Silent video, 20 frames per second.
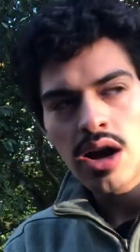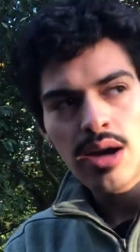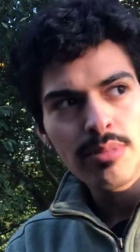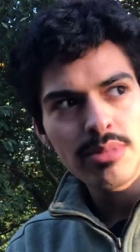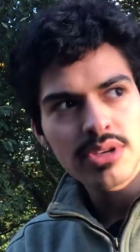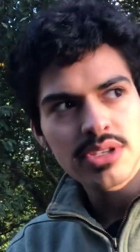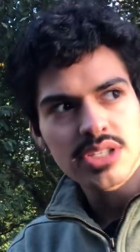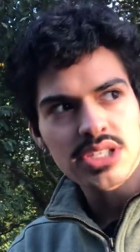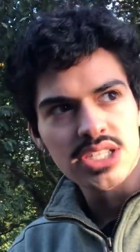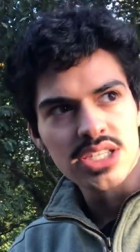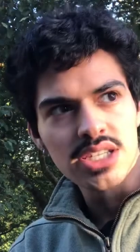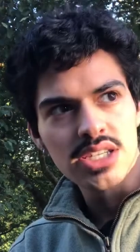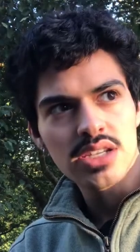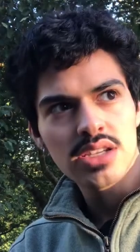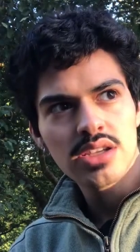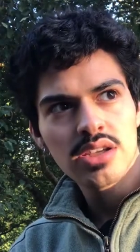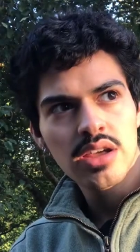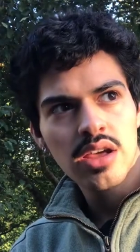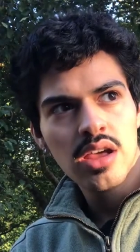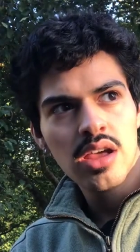opposite.
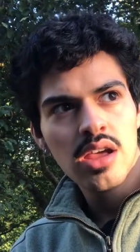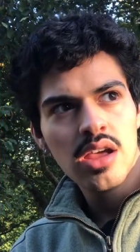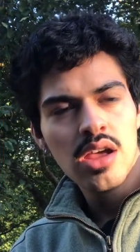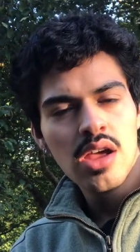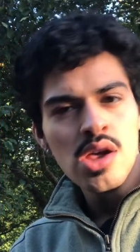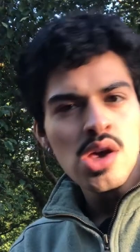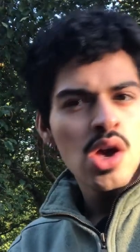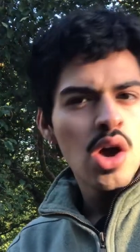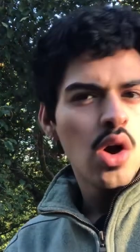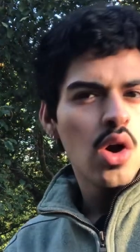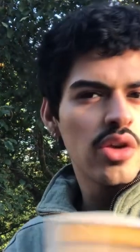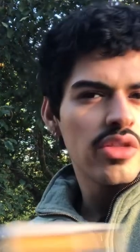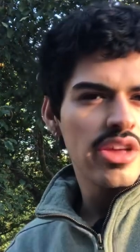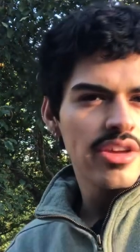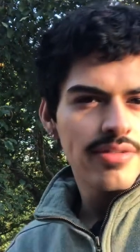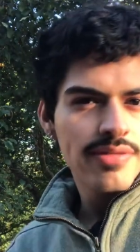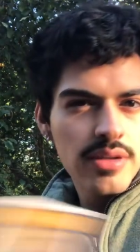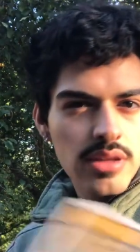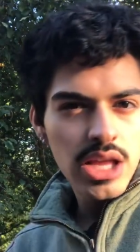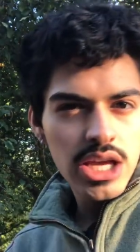Or they
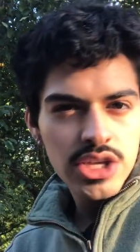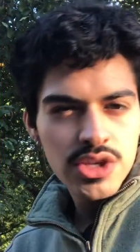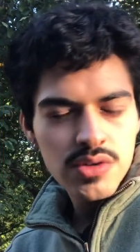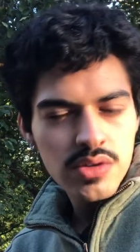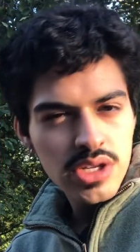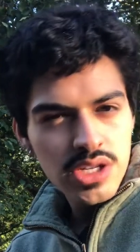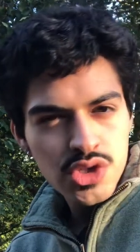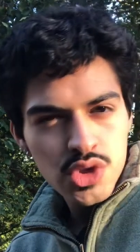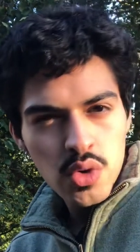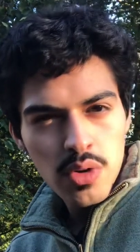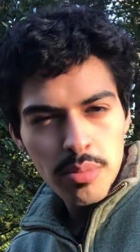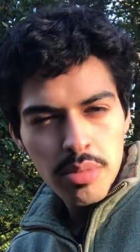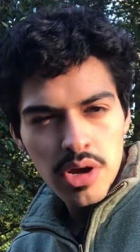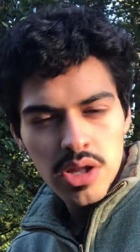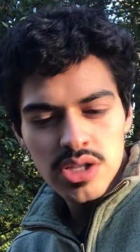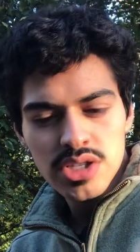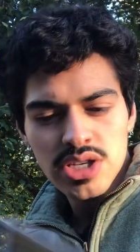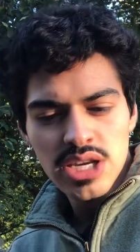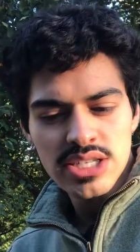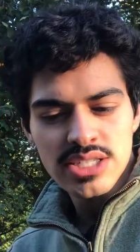feel like you need to
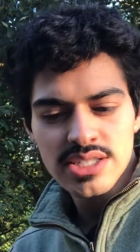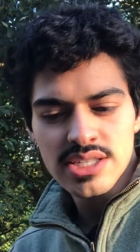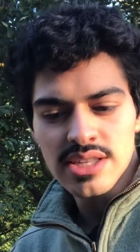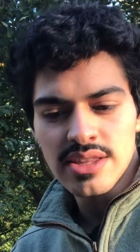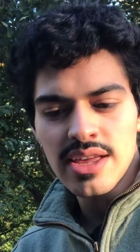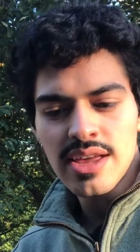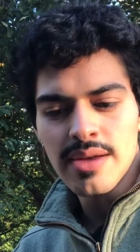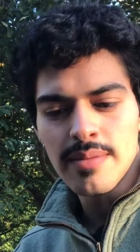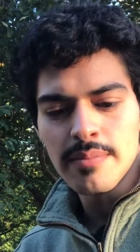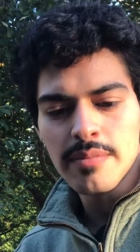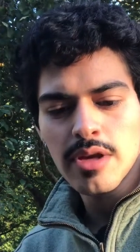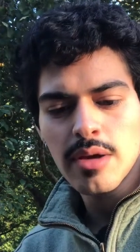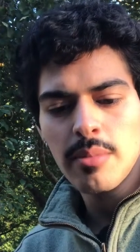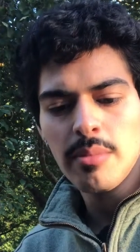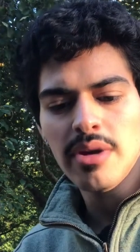apologize to them.